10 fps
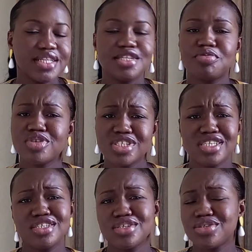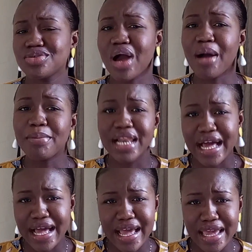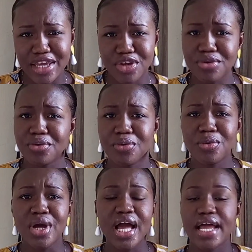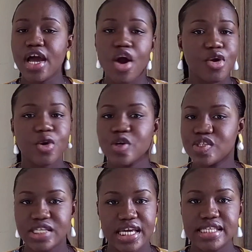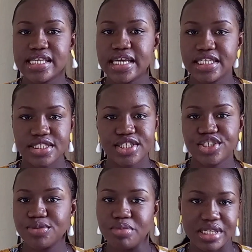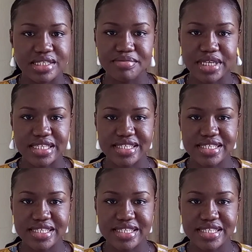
the processes to apply, and how you're going to get an internship placement.